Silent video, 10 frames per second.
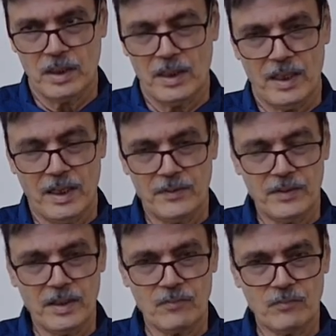and they
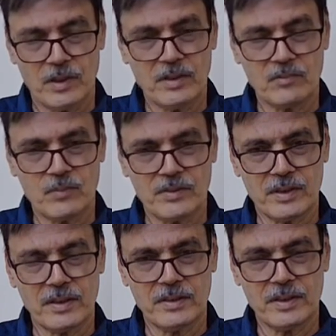are that is
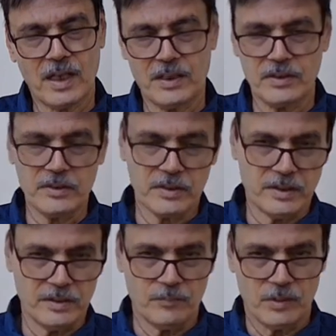basically their identity.